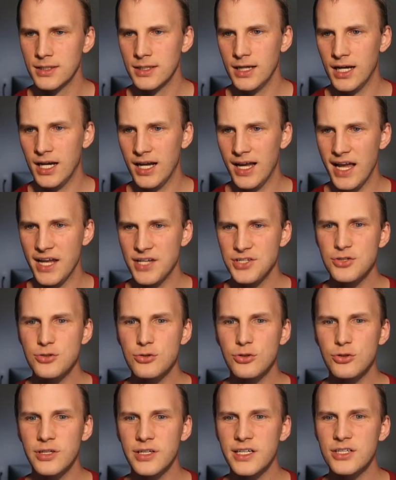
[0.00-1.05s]
Uh, as you
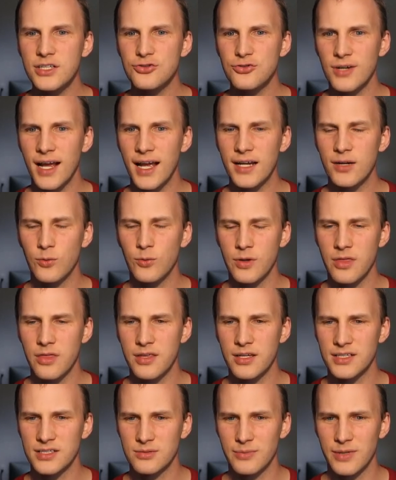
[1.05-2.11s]
click and drag, one
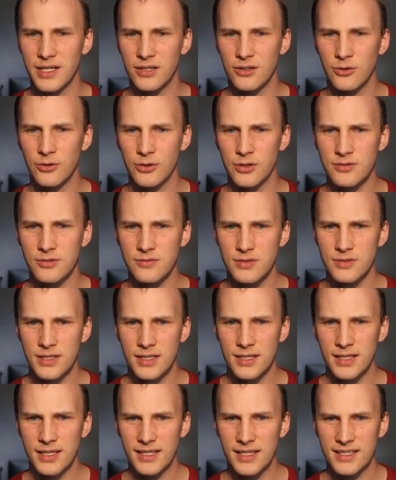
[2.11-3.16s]
thing to make note of
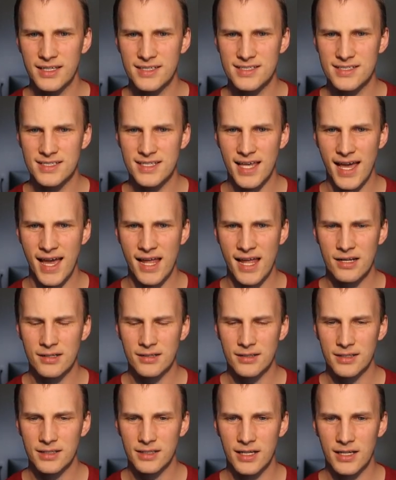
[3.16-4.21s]
is that
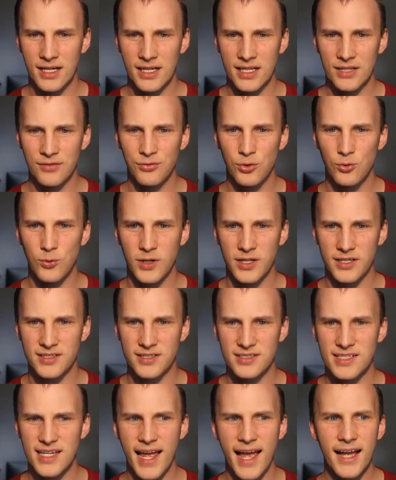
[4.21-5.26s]
uh, if you want to
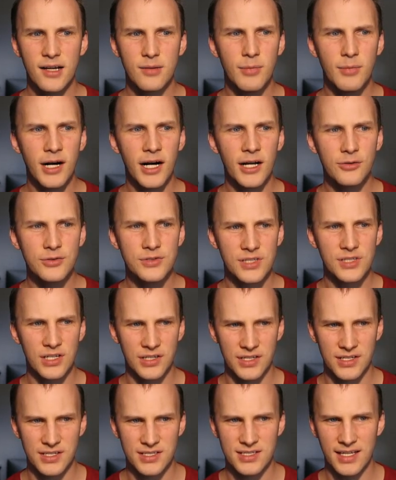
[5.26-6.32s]
stack models
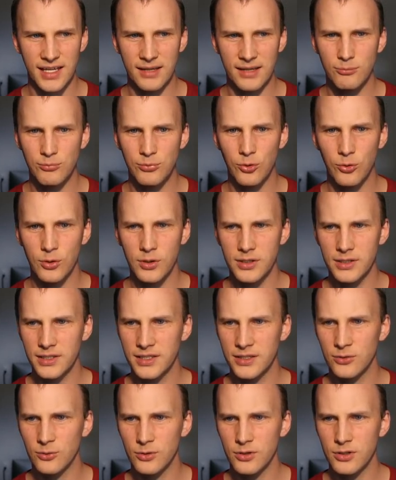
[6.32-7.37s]
on the same port
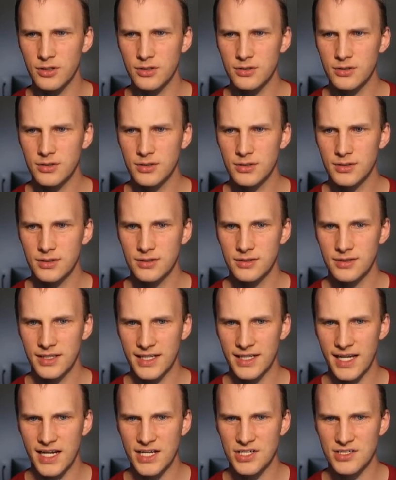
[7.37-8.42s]
in order,
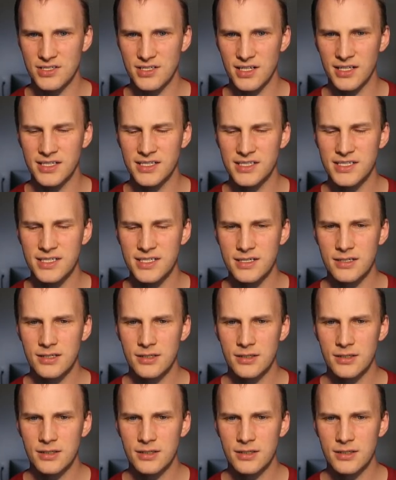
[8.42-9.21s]
like I just undid,